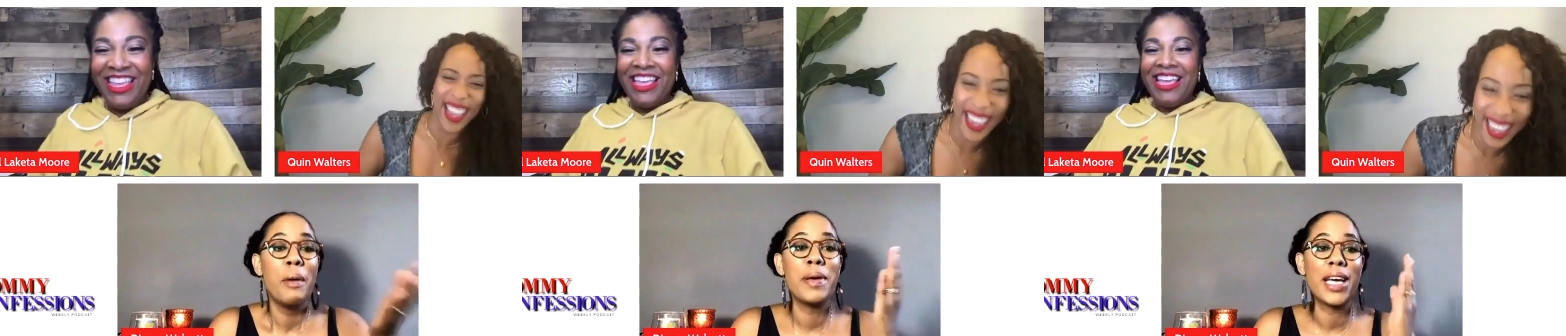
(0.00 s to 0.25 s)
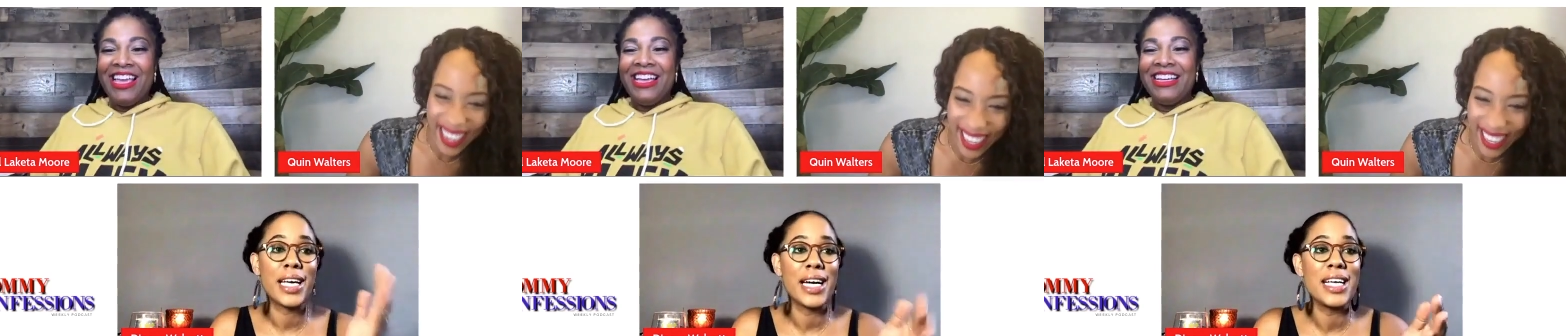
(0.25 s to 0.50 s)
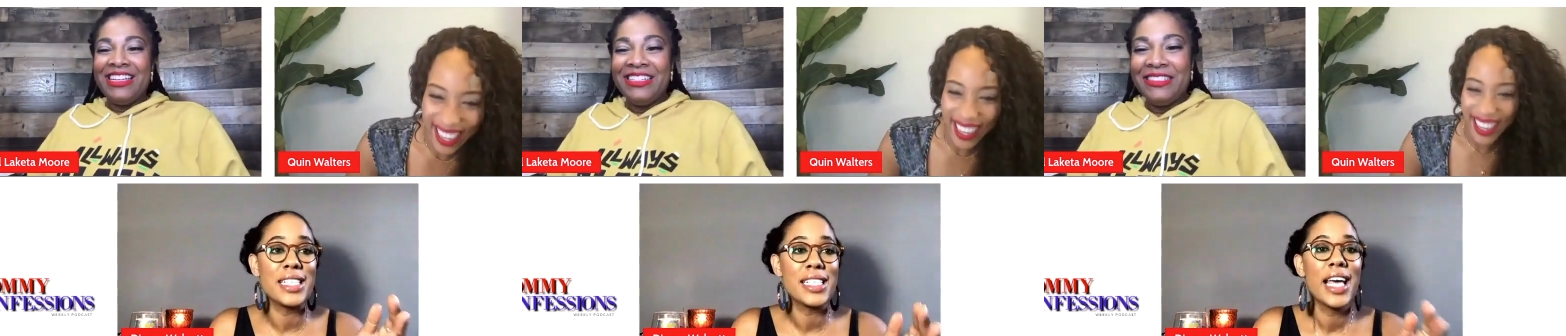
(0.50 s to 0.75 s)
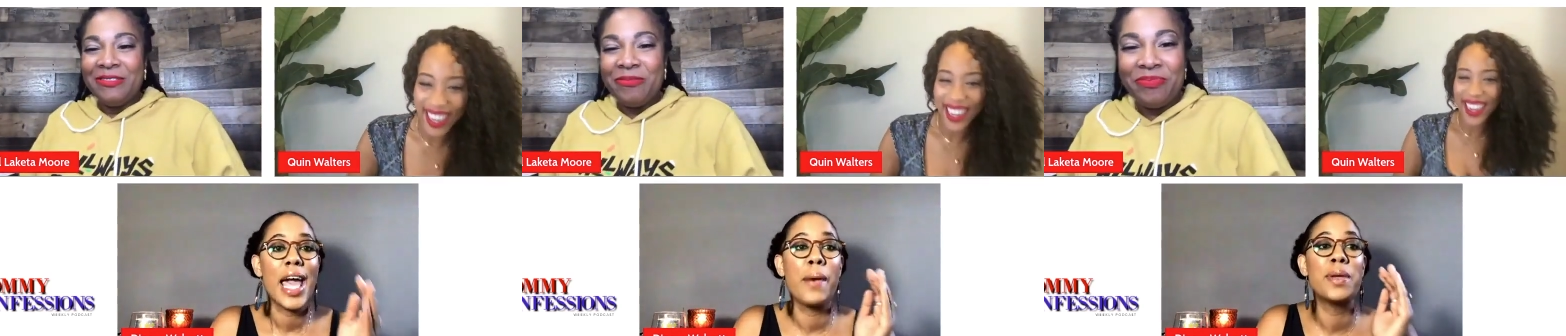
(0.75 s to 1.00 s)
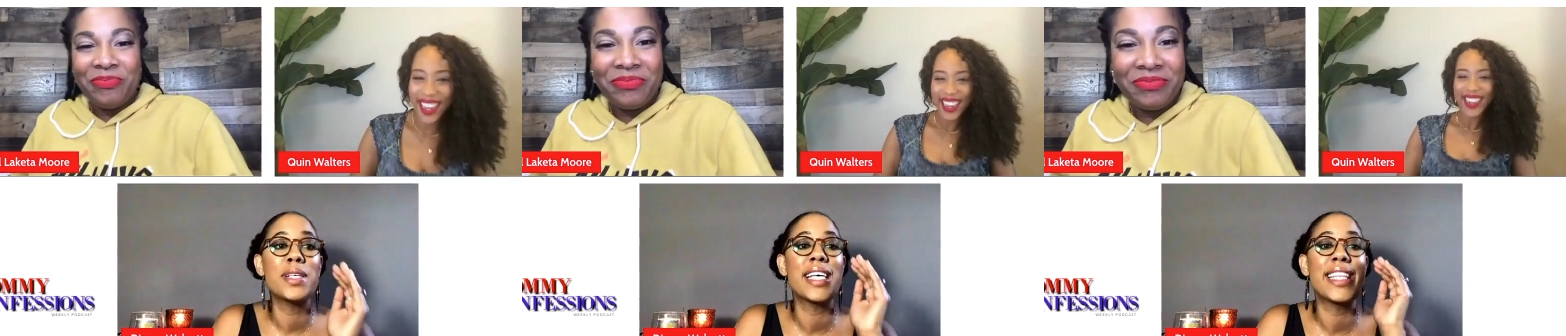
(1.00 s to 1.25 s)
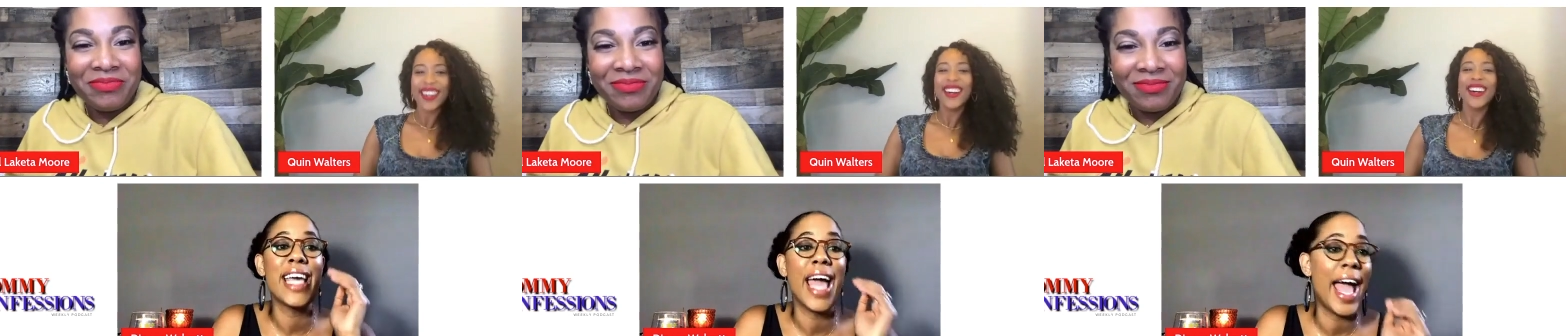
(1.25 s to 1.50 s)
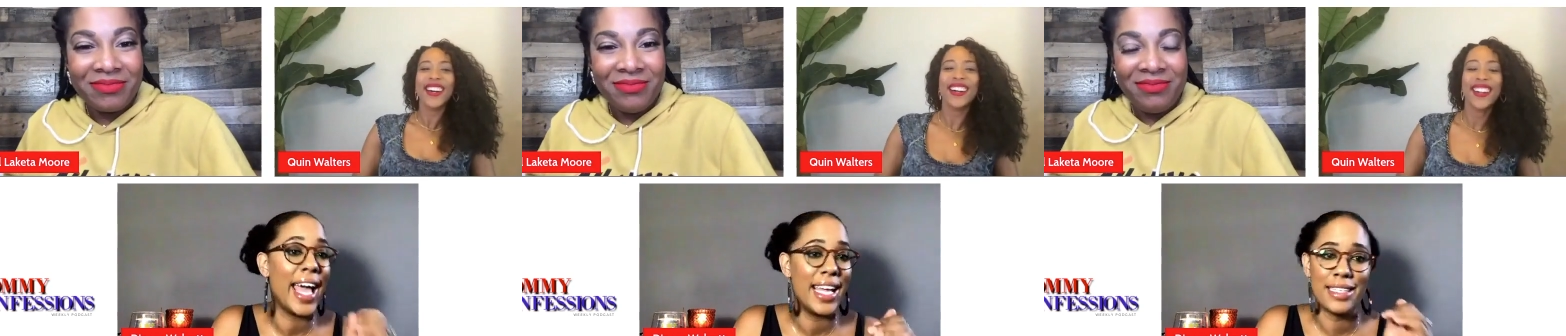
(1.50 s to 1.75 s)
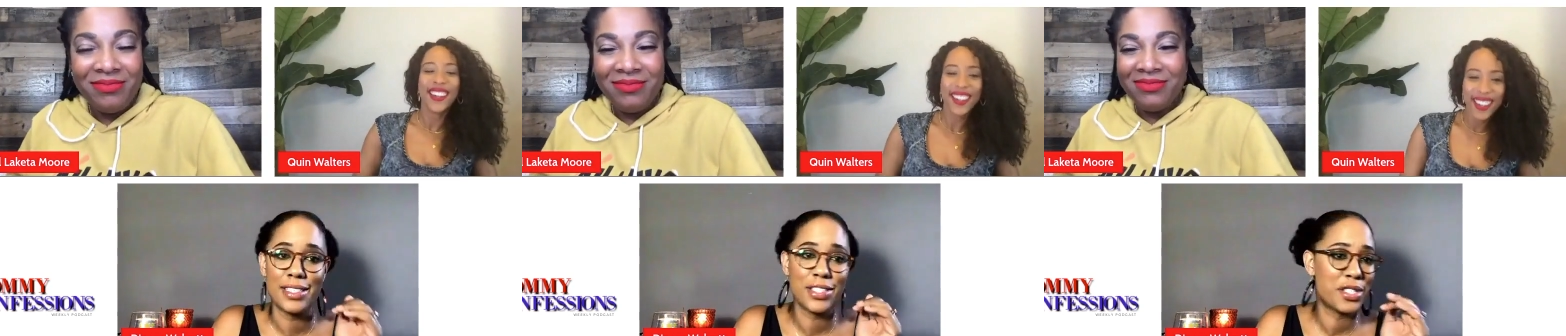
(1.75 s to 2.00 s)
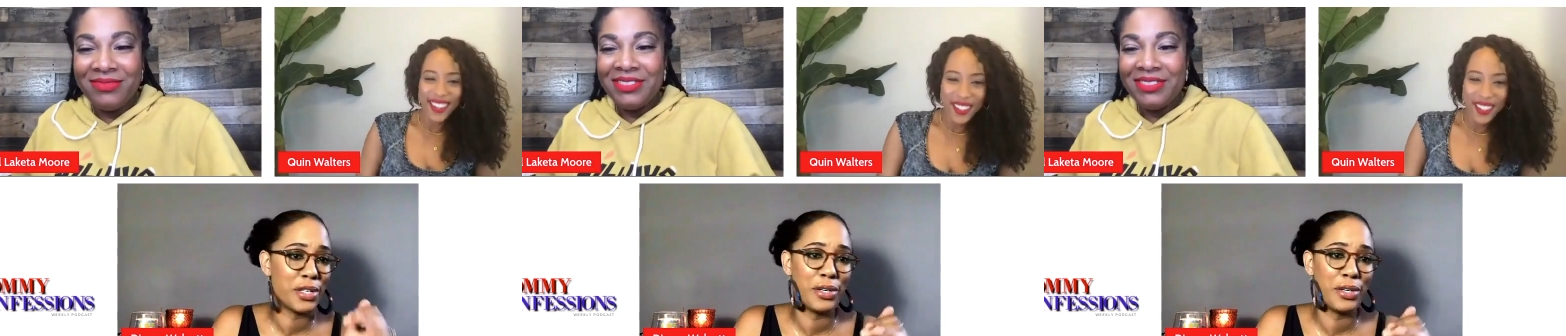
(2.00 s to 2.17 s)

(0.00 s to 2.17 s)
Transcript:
Speaker 1: because it was at the end too.